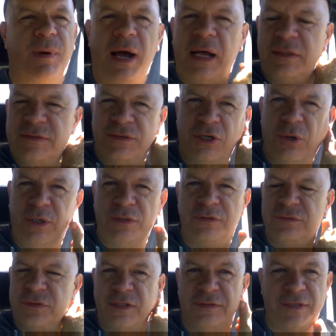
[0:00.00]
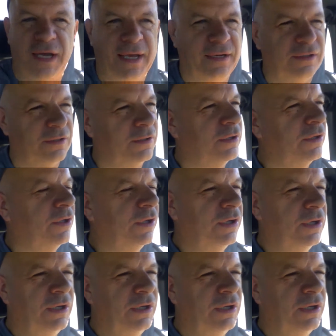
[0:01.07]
respond so to the title,